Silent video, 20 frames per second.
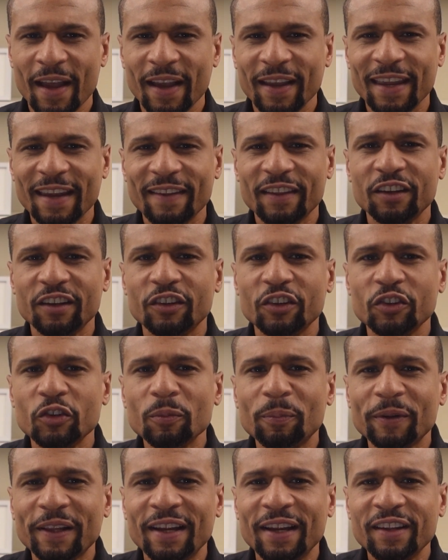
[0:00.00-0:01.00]
Galen, do you
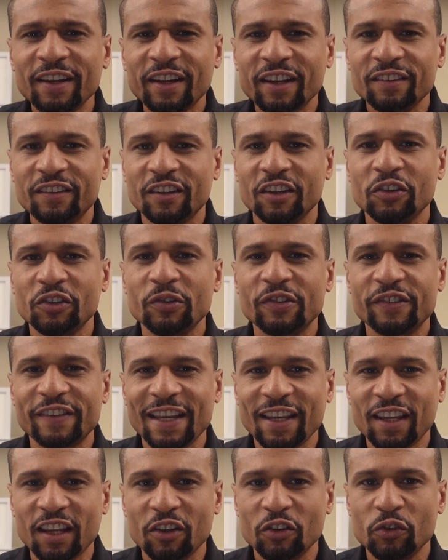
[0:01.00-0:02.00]
plan to continue
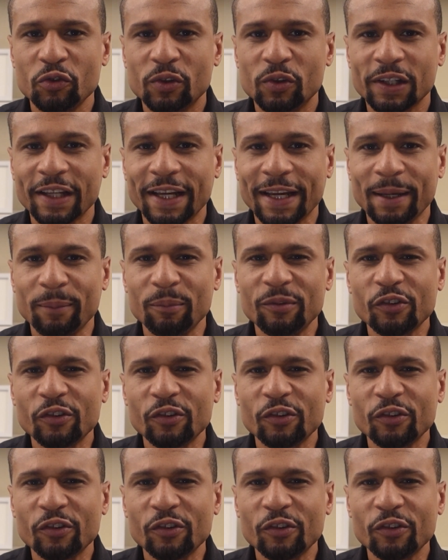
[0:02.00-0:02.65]
staking new claims,